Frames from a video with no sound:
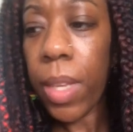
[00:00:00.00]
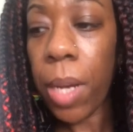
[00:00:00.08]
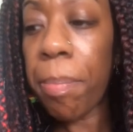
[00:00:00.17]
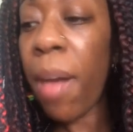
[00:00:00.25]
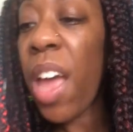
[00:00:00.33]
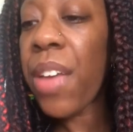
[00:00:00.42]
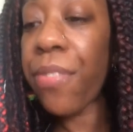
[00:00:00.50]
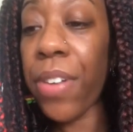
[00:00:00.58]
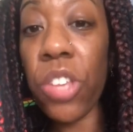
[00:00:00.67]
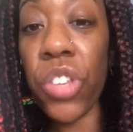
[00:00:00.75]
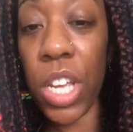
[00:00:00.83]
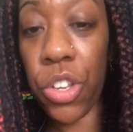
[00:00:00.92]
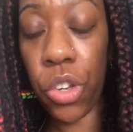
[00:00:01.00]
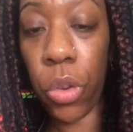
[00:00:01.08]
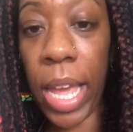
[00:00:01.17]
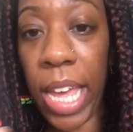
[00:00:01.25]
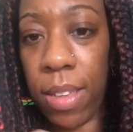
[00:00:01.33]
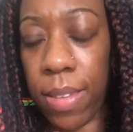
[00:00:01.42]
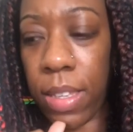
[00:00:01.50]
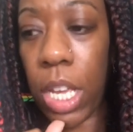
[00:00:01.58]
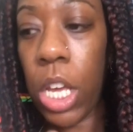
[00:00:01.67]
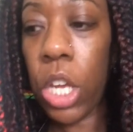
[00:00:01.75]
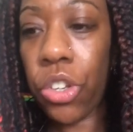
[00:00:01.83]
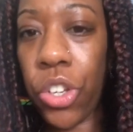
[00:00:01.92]
My first issue is
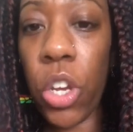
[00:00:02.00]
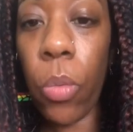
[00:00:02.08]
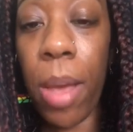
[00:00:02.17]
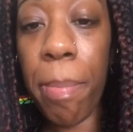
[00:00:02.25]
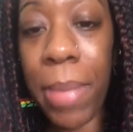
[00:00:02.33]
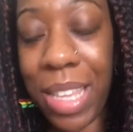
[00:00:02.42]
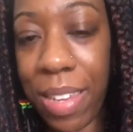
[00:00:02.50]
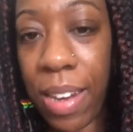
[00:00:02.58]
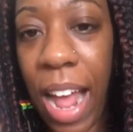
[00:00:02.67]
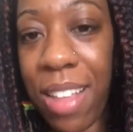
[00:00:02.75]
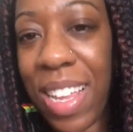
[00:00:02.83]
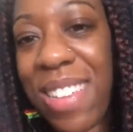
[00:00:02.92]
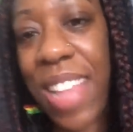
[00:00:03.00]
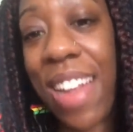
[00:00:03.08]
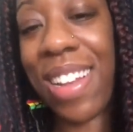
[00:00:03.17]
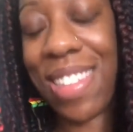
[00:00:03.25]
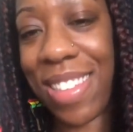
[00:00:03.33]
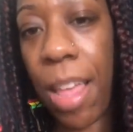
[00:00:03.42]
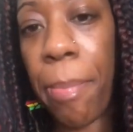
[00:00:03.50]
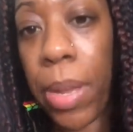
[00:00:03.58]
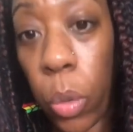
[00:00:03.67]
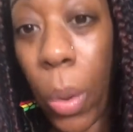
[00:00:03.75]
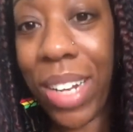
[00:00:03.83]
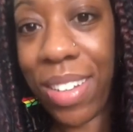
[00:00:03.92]
she went missing, as I said,
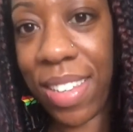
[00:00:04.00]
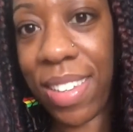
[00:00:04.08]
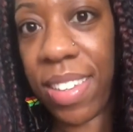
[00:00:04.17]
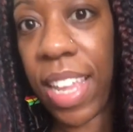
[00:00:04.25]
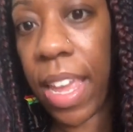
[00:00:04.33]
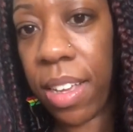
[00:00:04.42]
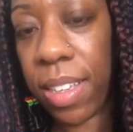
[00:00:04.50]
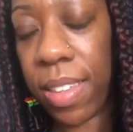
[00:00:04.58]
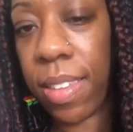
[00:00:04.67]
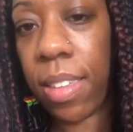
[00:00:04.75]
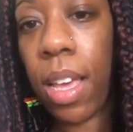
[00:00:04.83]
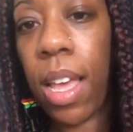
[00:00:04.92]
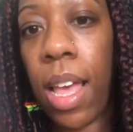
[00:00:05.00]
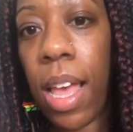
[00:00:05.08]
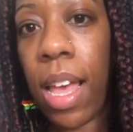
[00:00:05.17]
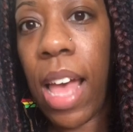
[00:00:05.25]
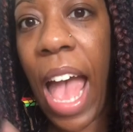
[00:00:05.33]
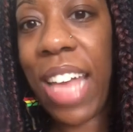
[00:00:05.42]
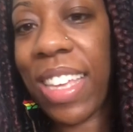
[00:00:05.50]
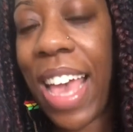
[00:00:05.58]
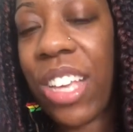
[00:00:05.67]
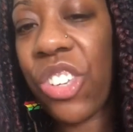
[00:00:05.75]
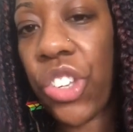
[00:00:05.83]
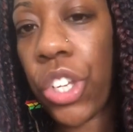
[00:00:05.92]
December 26, and
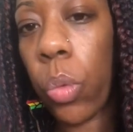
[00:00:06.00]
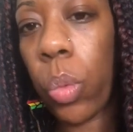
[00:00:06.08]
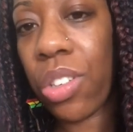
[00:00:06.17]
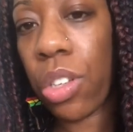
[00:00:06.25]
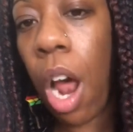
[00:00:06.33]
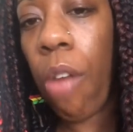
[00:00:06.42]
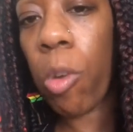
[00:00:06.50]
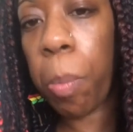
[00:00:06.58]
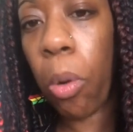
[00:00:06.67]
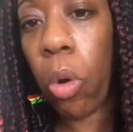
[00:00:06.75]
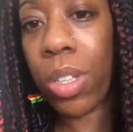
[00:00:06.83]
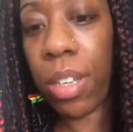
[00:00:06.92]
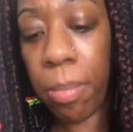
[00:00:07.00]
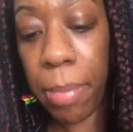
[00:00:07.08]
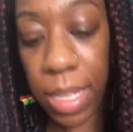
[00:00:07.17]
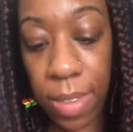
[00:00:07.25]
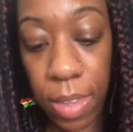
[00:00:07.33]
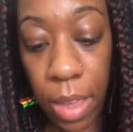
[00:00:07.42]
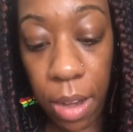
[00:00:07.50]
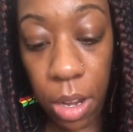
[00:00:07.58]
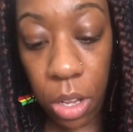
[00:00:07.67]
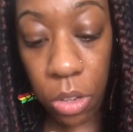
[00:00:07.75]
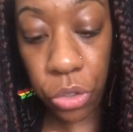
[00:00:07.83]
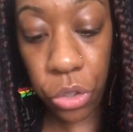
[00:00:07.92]
yet she was not reported
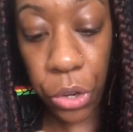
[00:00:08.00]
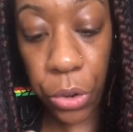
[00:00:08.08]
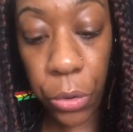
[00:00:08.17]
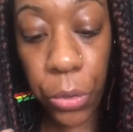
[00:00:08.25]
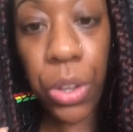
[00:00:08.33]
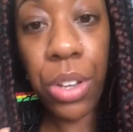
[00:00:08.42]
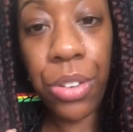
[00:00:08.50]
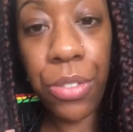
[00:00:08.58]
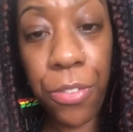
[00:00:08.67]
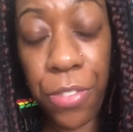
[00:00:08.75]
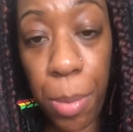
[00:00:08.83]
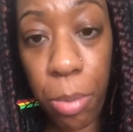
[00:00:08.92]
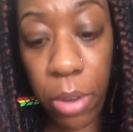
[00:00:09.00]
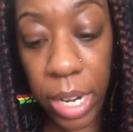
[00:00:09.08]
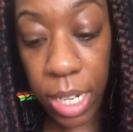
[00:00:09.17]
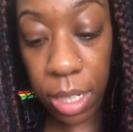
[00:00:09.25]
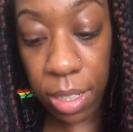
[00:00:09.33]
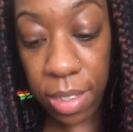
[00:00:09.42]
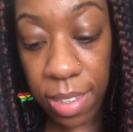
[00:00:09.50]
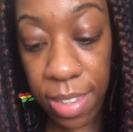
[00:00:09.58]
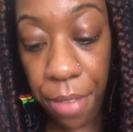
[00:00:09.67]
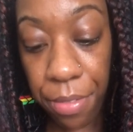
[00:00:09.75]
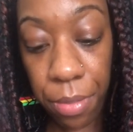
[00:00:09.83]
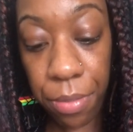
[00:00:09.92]
missing until February
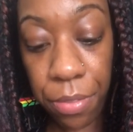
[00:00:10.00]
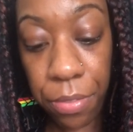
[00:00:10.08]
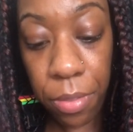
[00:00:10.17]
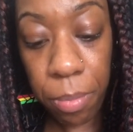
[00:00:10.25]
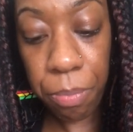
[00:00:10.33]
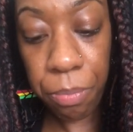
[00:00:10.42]
7th.